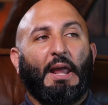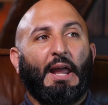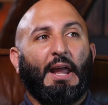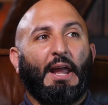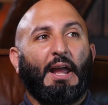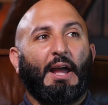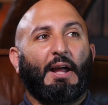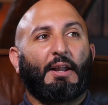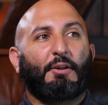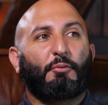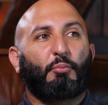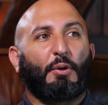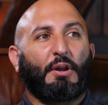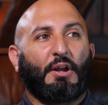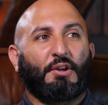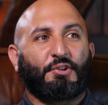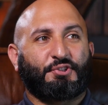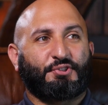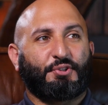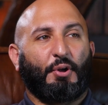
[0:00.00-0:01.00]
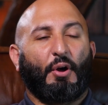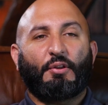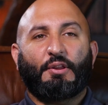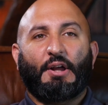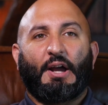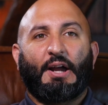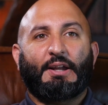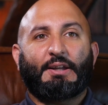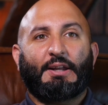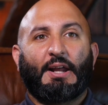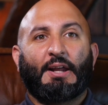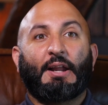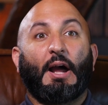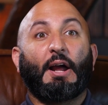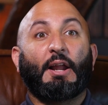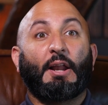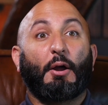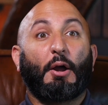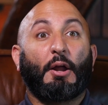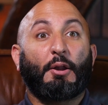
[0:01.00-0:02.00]
And when I saw that, and
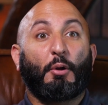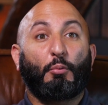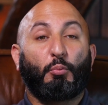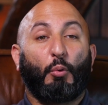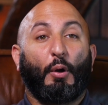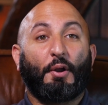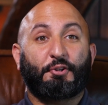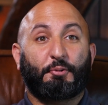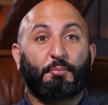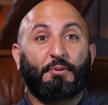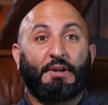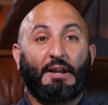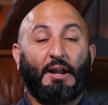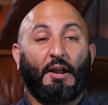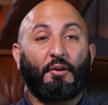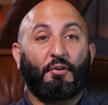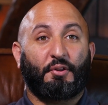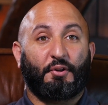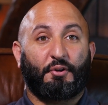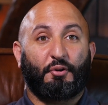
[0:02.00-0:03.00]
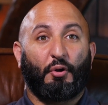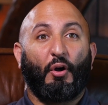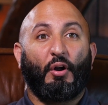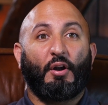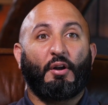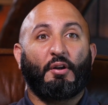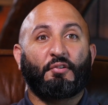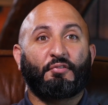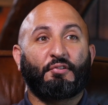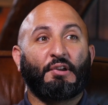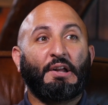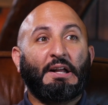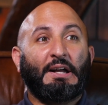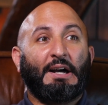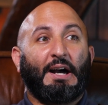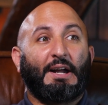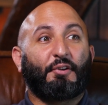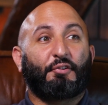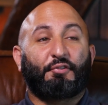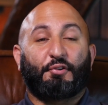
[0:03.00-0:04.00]
I would watch them get out of the cars,
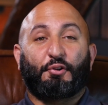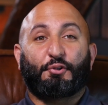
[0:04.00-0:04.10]
and as